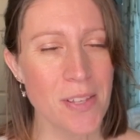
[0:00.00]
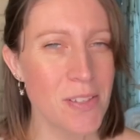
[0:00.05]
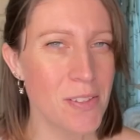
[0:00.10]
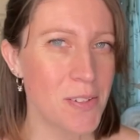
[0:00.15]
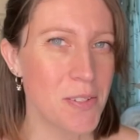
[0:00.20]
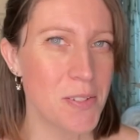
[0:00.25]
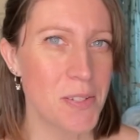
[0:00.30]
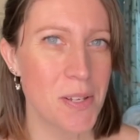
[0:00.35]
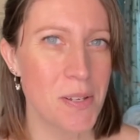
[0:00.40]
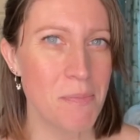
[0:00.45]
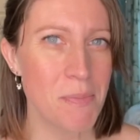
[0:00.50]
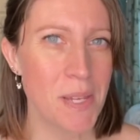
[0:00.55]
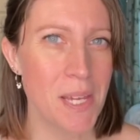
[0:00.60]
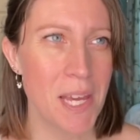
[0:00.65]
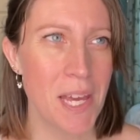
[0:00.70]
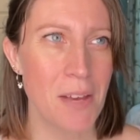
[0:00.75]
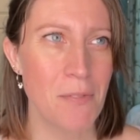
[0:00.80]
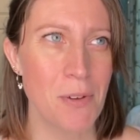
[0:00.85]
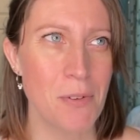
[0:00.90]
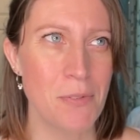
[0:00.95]
looked on me,
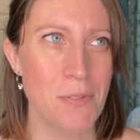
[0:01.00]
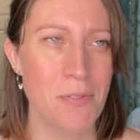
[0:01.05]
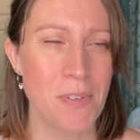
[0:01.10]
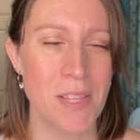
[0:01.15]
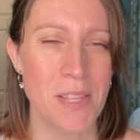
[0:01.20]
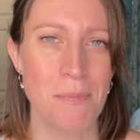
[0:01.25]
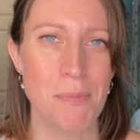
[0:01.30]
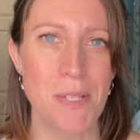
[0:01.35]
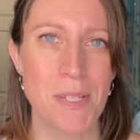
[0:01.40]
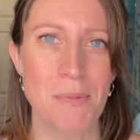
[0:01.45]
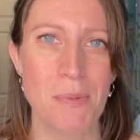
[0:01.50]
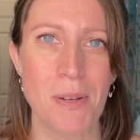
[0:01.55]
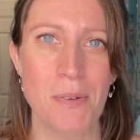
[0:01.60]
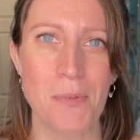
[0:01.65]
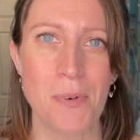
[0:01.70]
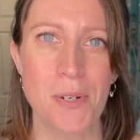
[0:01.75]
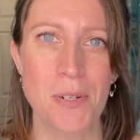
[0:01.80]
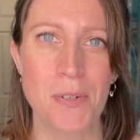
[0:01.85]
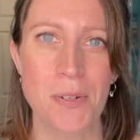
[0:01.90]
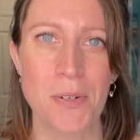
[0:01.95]
how I would fit them into my
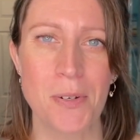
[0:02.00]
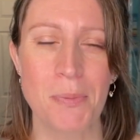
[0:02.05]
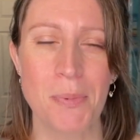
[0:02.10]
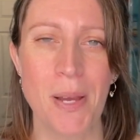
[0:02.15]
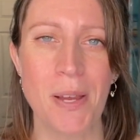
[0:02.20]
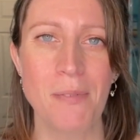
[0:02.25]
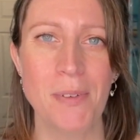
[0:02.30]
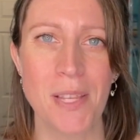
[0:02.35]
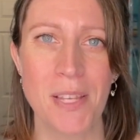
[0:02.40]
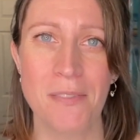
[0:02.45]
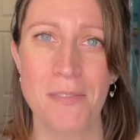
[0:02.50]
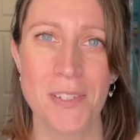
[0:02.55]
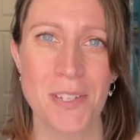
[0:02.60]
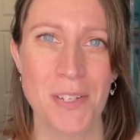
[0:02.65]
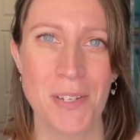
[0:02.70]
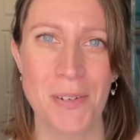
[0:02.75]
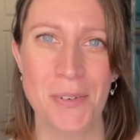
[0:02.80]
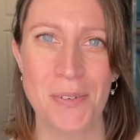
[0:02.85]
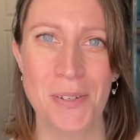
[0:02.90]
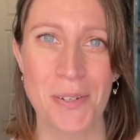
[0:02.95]
wardrobe. I would love to
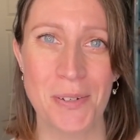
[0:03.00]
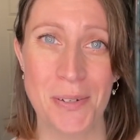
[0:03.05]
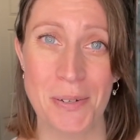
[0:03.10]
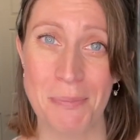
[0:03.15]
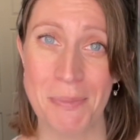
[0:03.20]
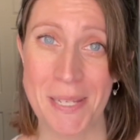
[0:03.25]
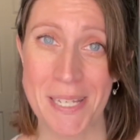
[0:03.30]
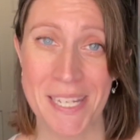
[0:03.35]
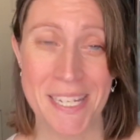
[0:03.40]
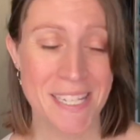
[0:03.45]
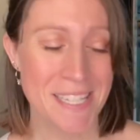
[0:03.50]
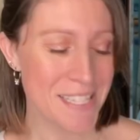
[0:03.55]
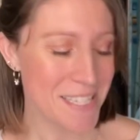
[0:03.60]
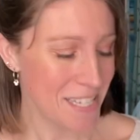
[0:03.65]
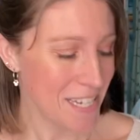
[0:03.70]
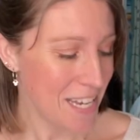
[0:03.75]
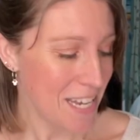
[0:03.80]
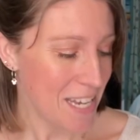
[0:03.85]
know your opinions.